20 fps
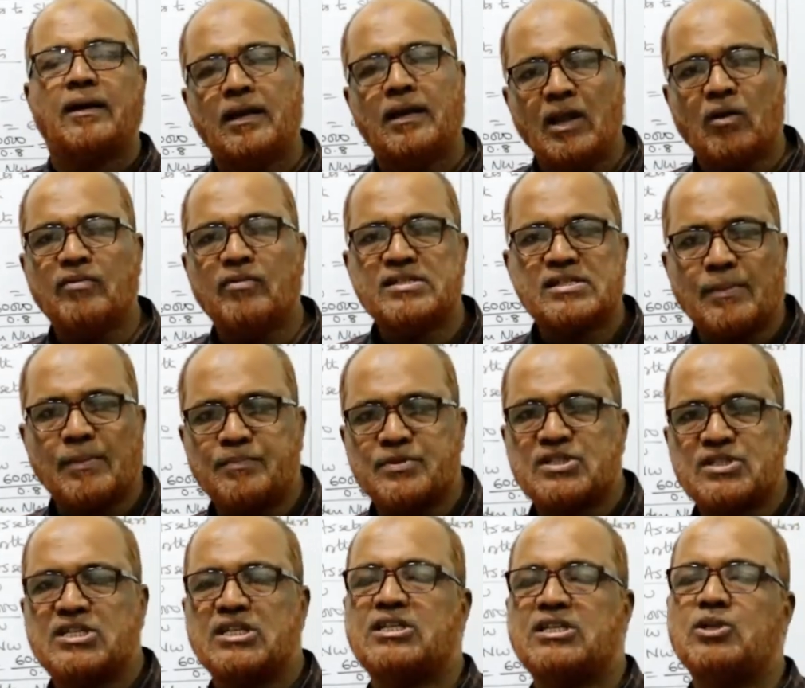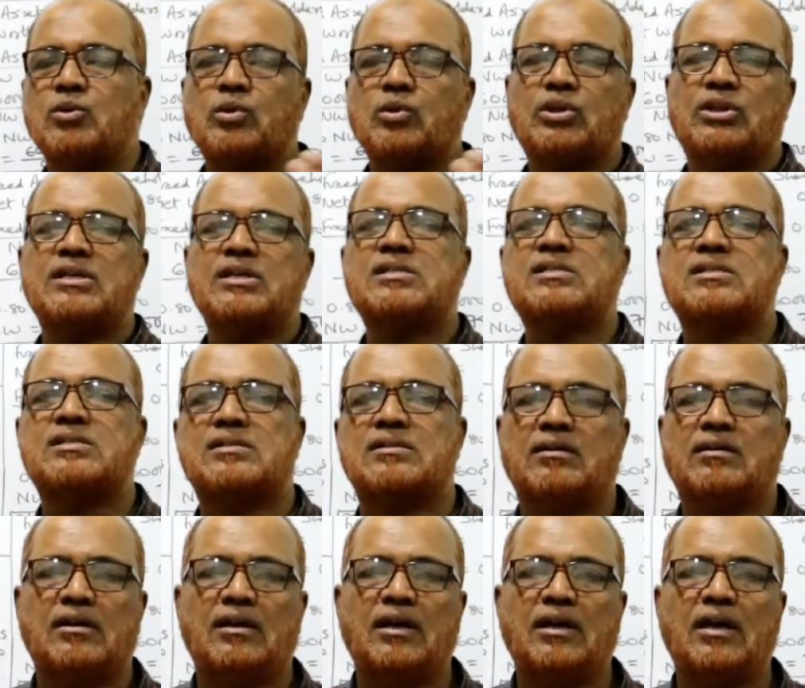Now we substitute
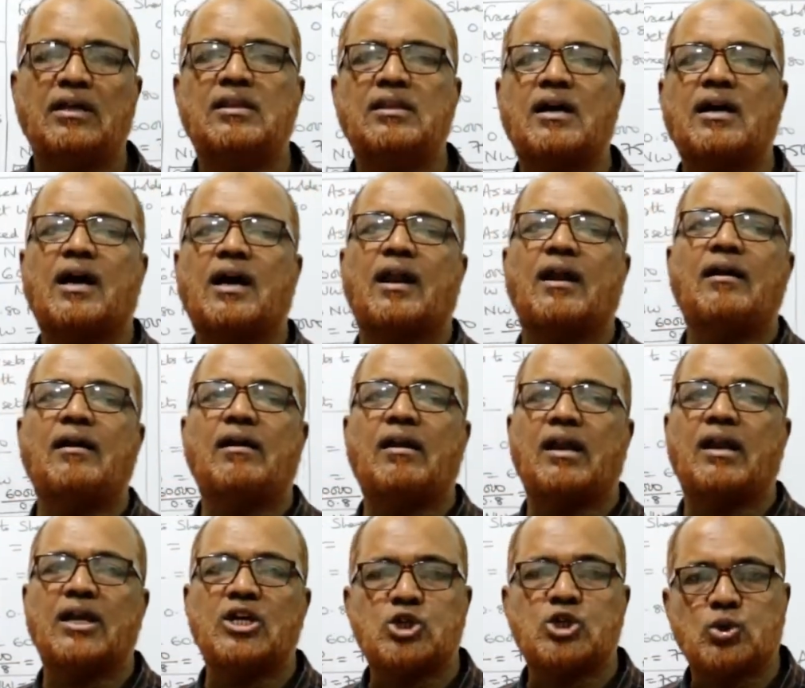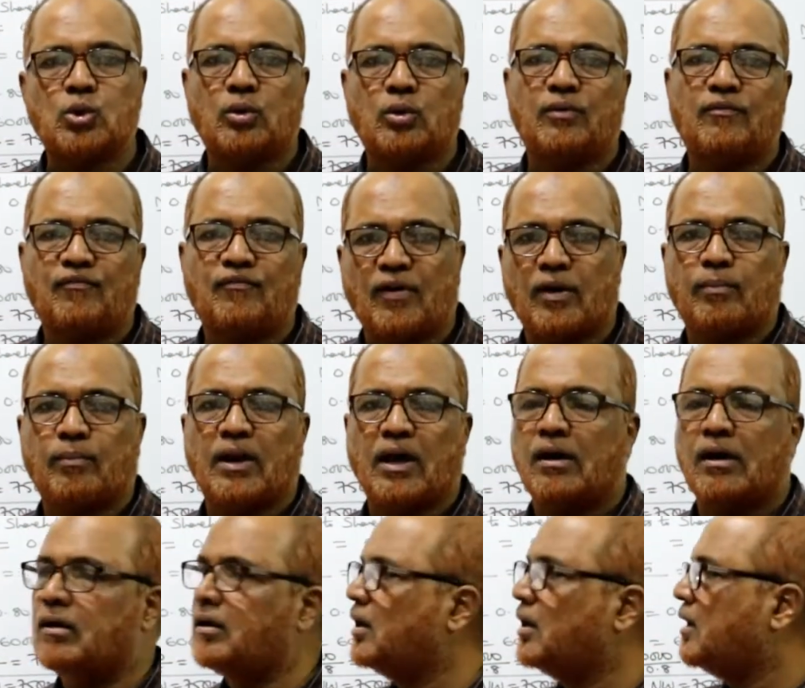this in the current ratio
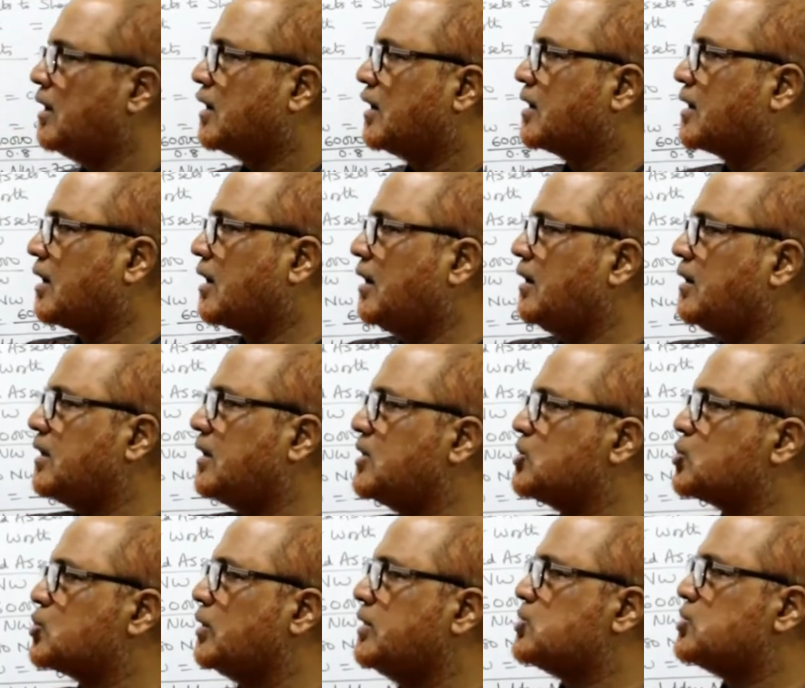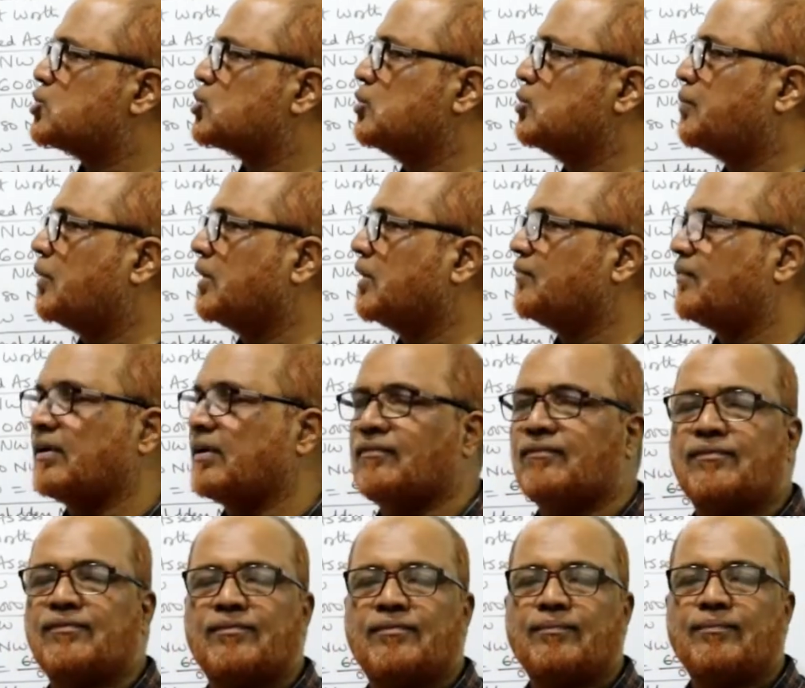formula. Current ratio is
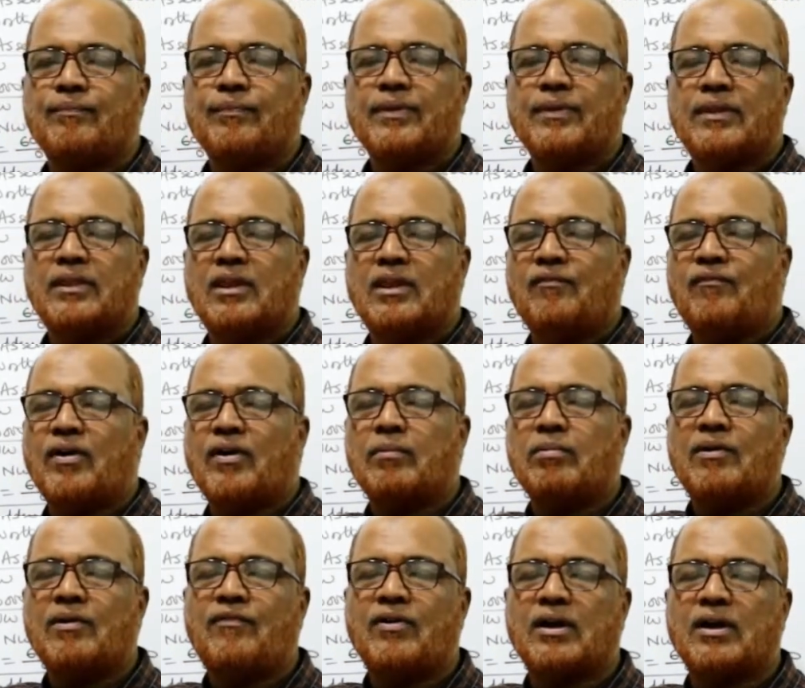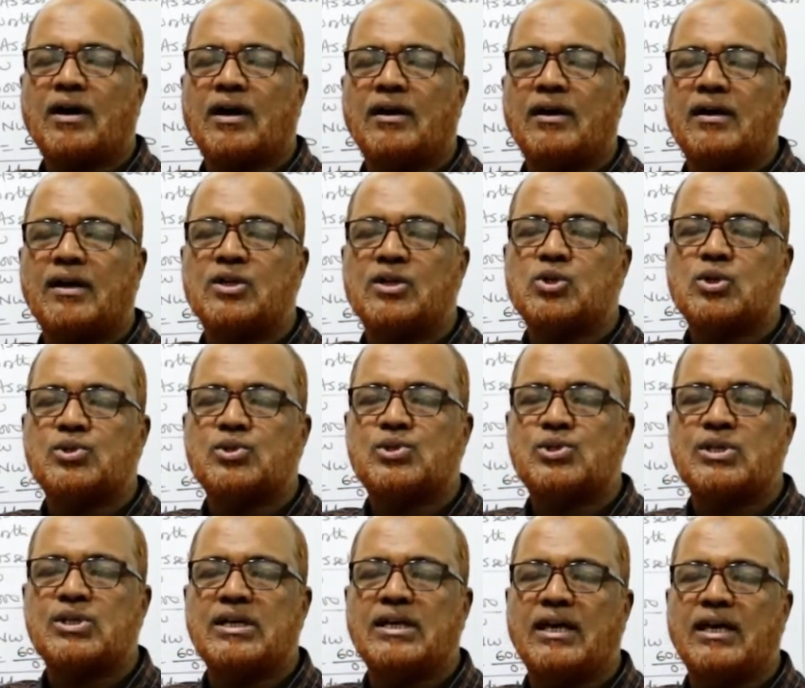2.5. The formula for current ratio
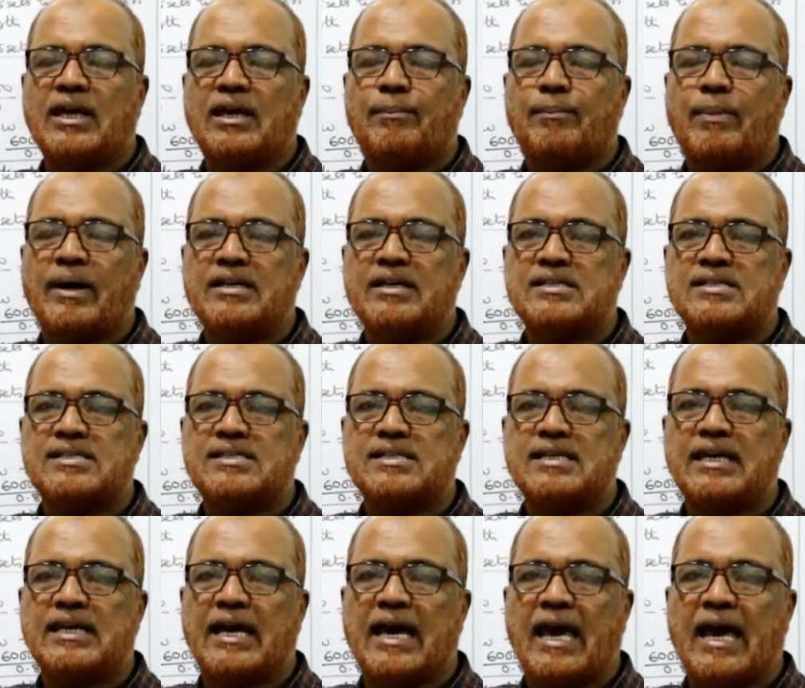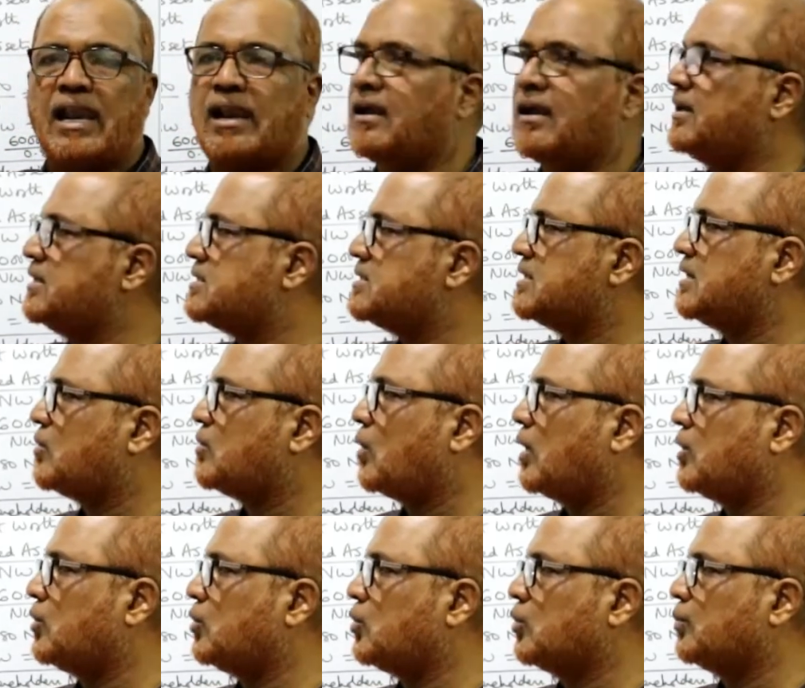CA by CL is
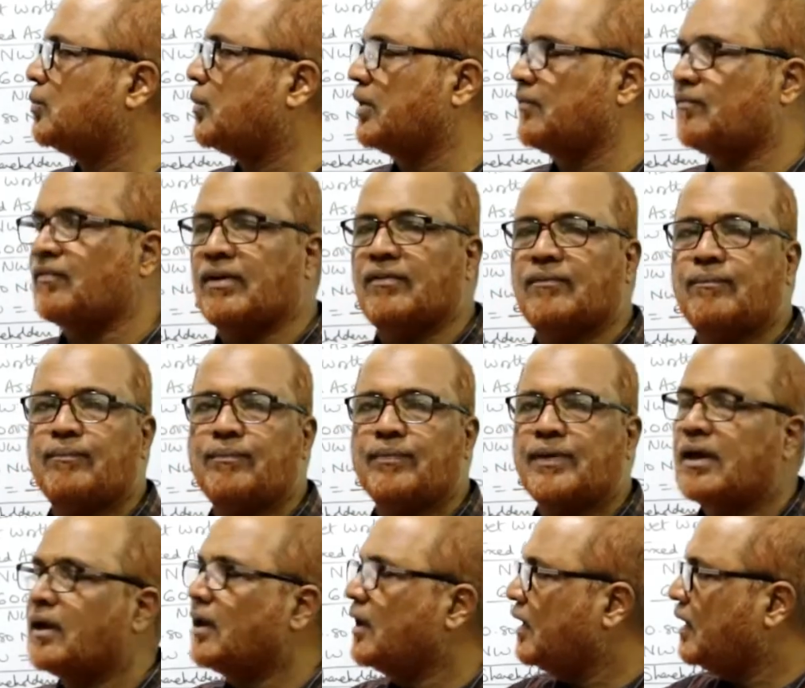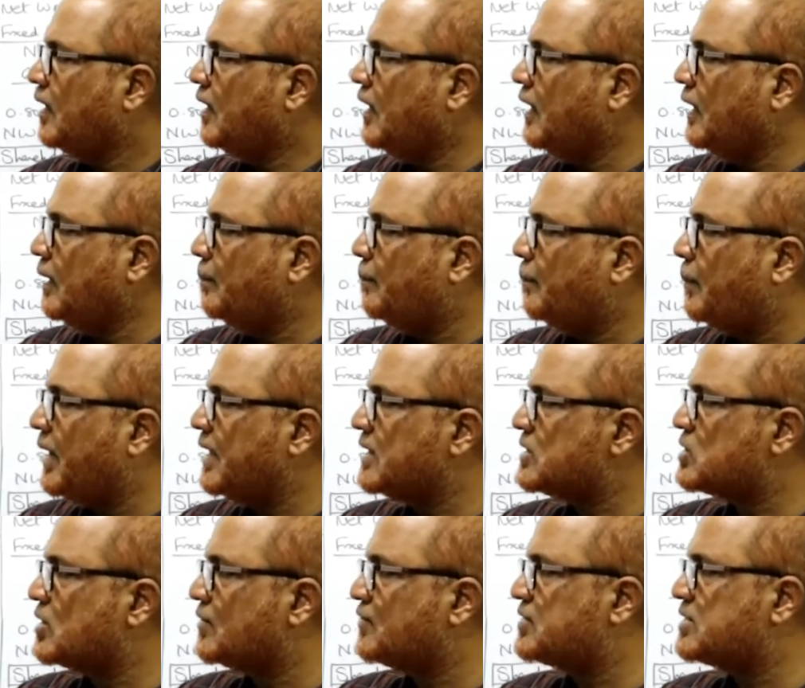equal to 2.5. In
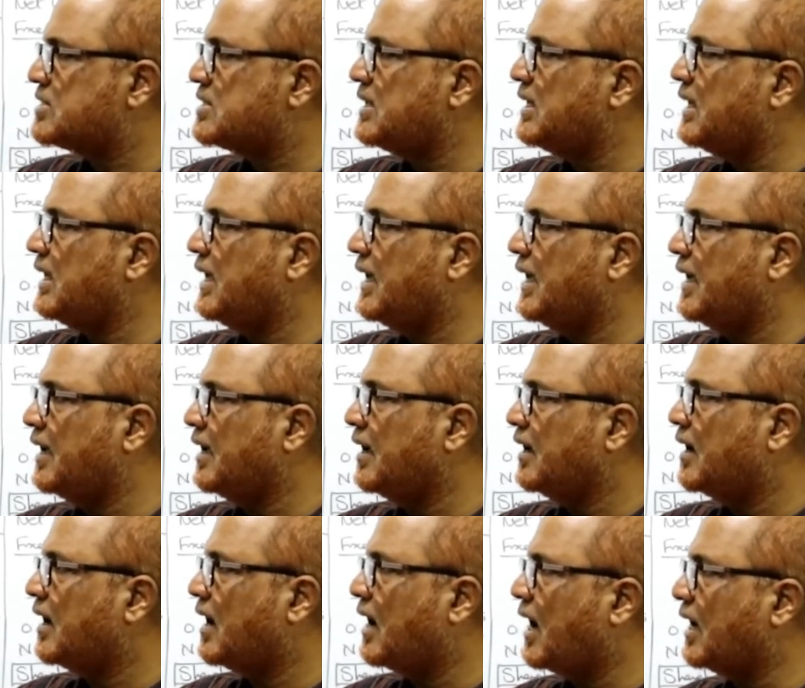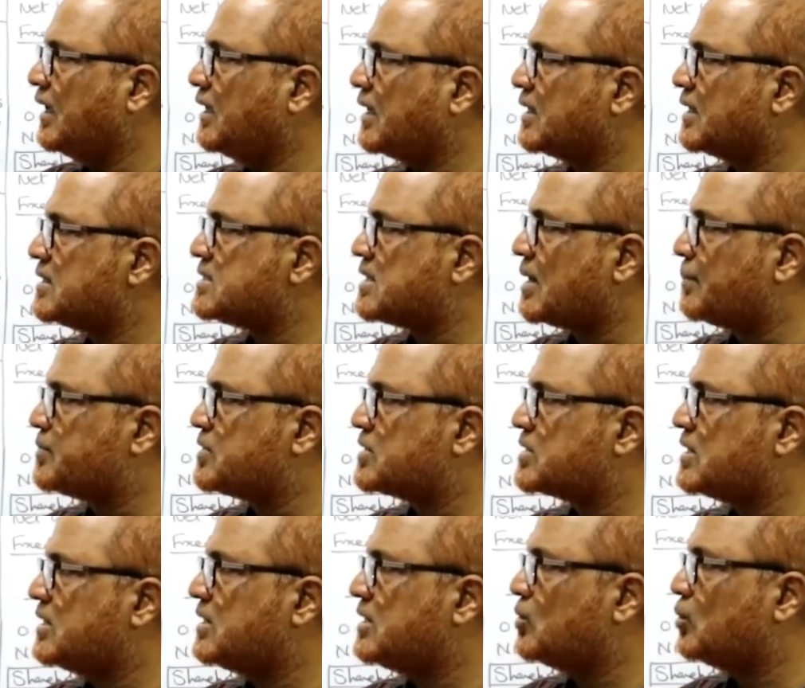place of CA, I can
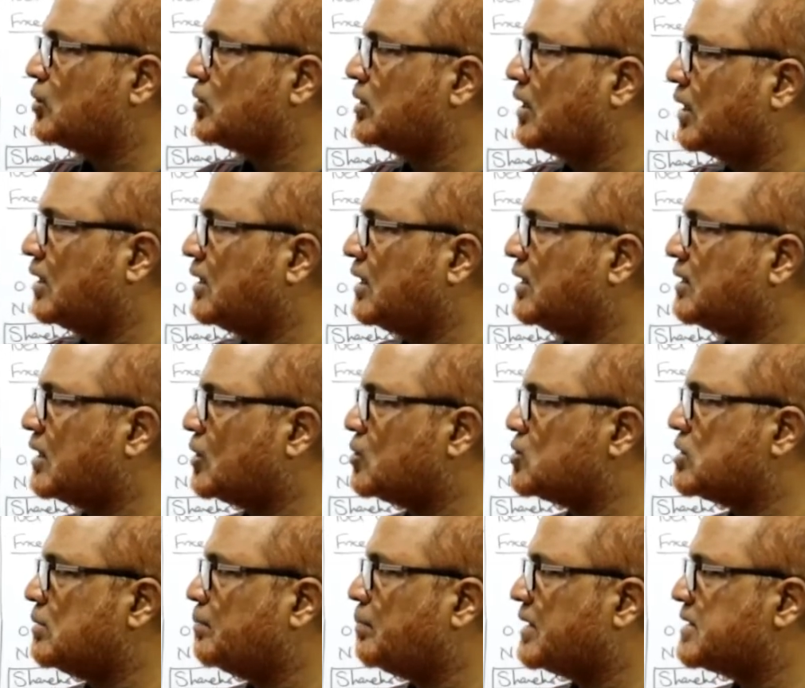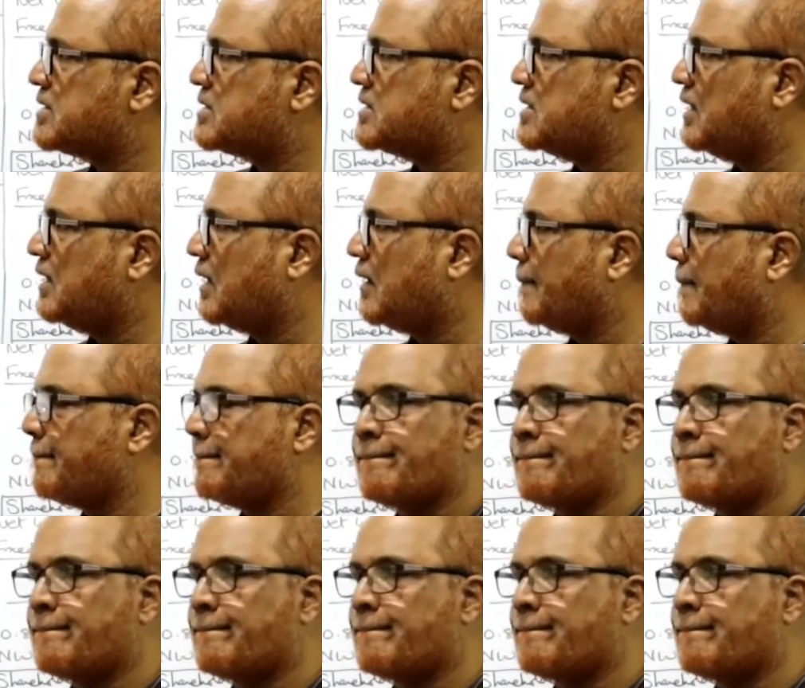substitute 30,000 plus CL.